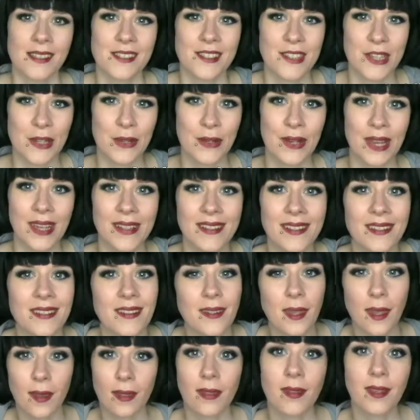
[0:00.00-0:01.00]
So
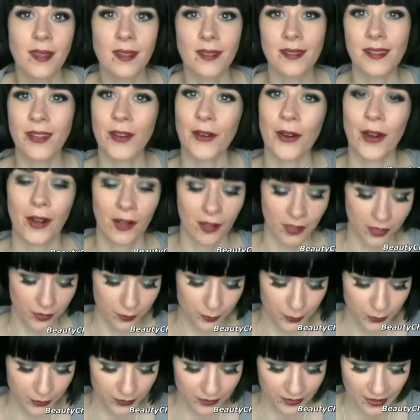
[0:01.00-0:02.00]
next, these are all the
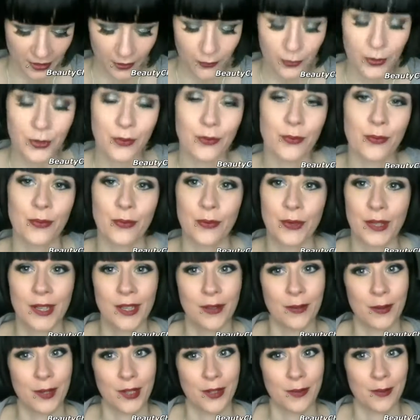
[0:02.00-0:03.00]
books I would
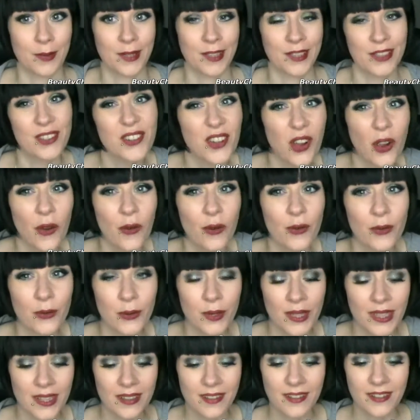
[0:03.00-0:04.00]
really recommend you go and
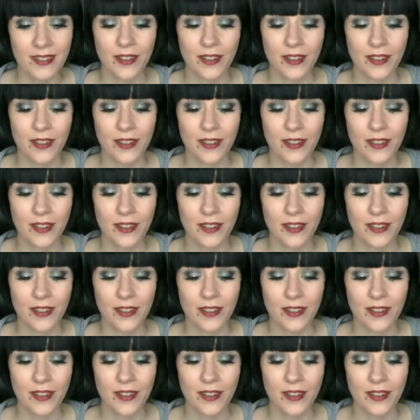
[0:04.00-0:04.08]
read.